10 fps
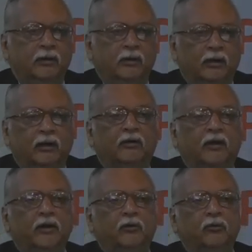try
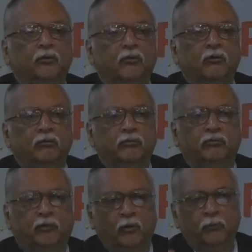to
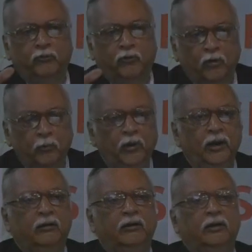
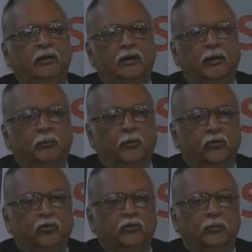formulate the approach
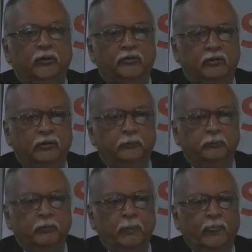to patient
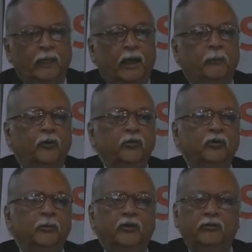approach to the
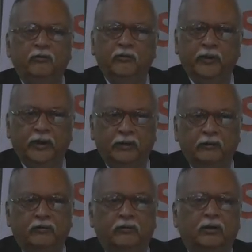patient will vary.
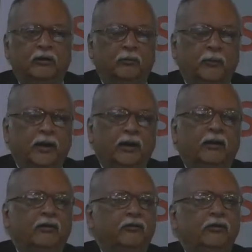It's a rheumatic heart
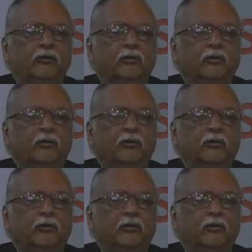disease, you know, the